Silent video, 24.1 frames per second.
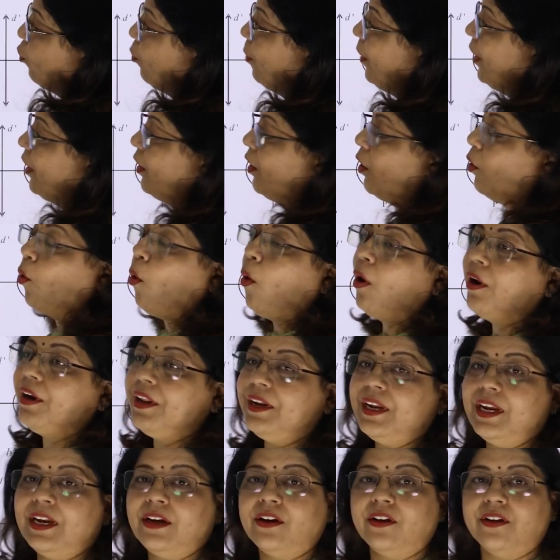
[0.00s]
to make the
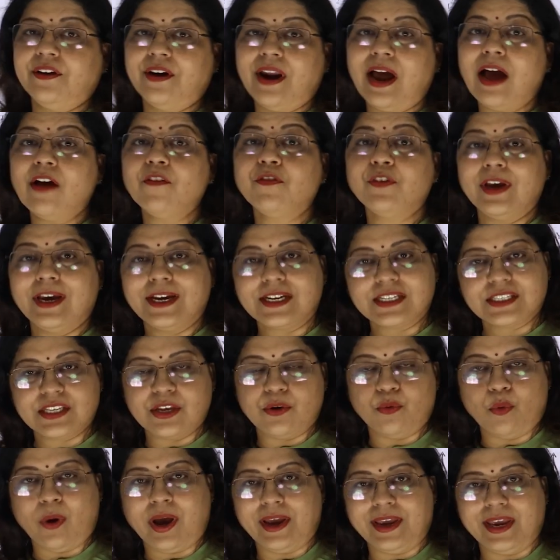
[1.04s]
coordinate graph x
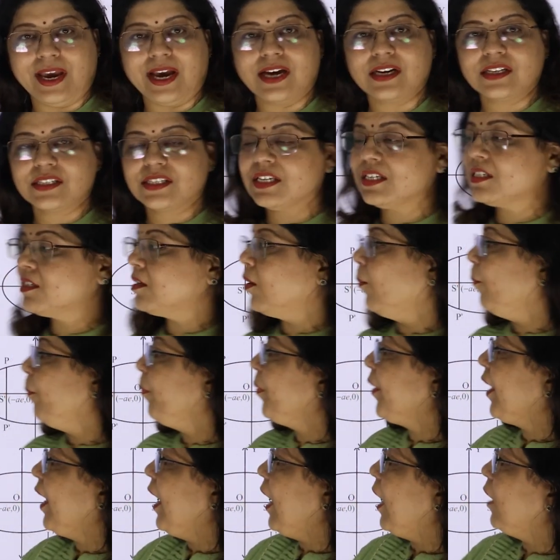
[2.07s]
and y axis,
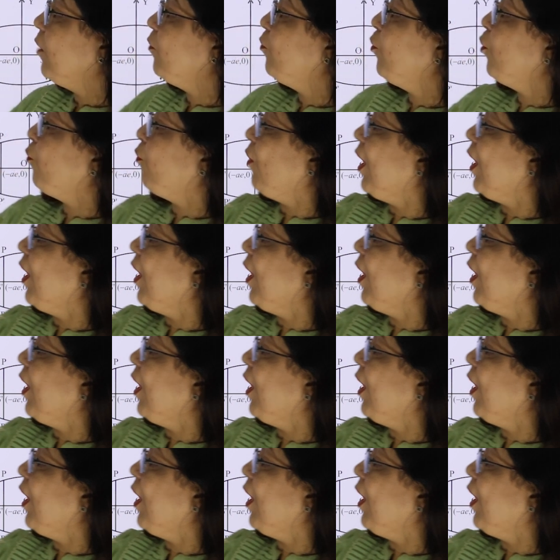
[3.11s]
and for